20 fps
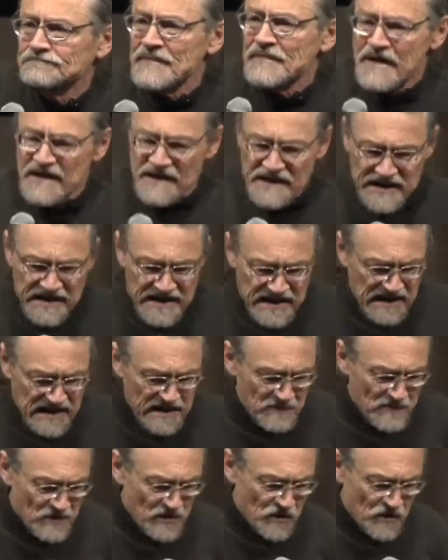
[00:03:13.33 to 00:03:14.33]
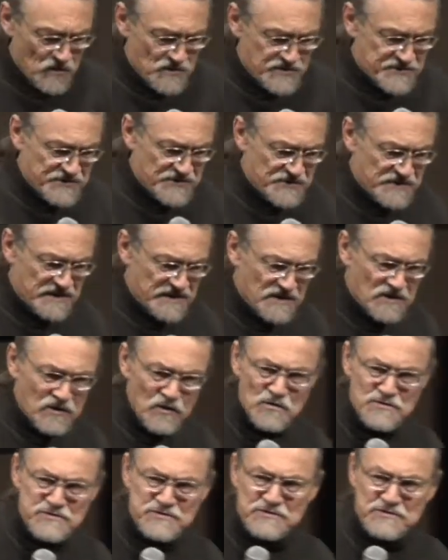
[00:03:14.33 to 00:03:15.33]
He came closer and
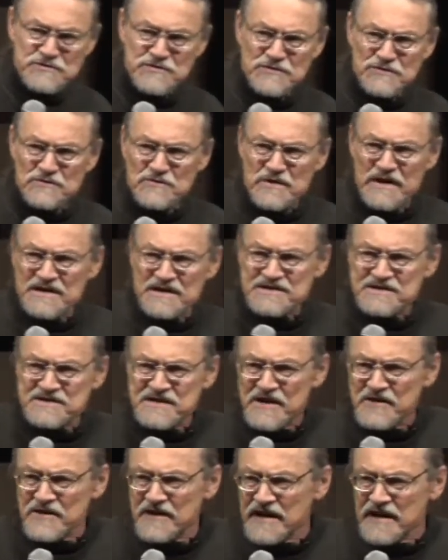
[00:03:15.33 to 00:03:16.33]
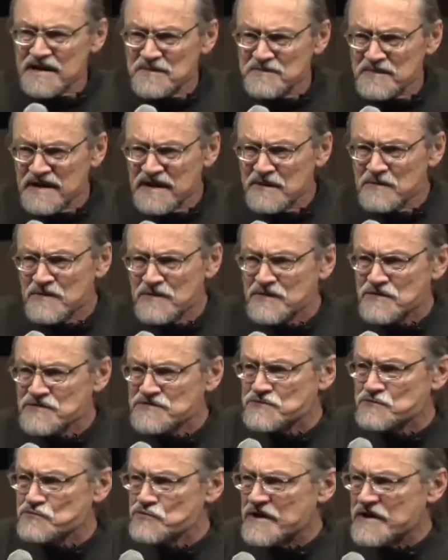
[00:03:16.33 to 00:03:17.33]
closer to the rink, staring at me with
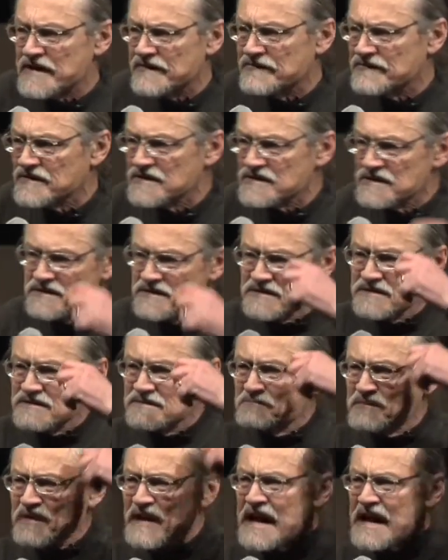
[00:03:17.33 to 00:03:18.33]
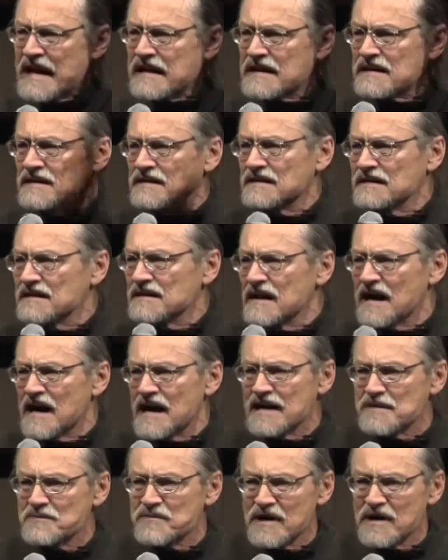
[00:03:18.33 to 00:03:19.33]
those raven black
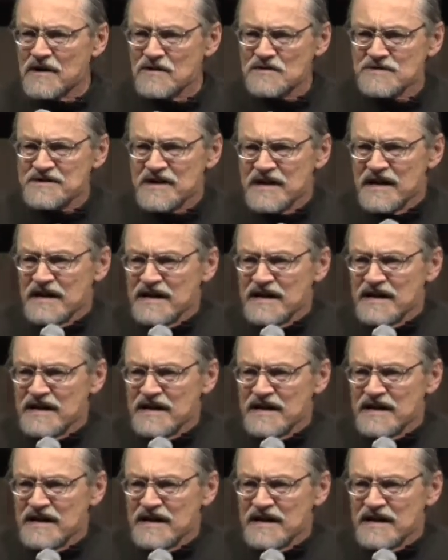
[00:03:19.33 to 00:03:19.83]
eyebrows.